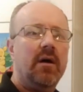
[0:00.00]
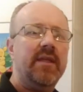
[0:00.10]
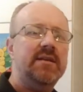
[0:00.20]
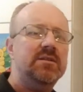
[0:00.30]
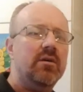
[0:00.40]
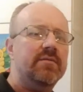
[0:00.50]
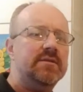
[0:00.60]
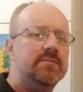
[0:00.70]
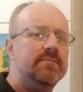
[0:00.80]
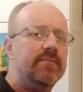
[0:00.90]
are they
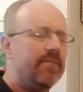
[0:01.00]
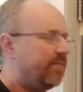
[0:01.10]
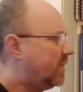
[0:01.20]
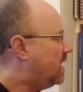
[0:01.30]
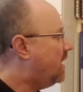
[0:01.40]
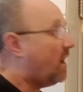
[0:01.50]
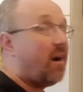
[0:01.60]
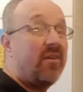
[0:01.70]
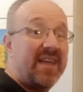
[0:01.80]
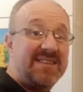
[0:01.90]
soft?
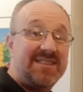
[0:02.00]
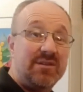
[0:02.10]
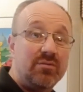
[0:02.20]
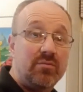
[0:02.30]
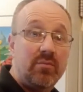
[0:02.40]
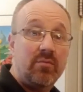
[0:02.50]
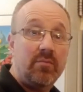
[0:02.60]
Are there still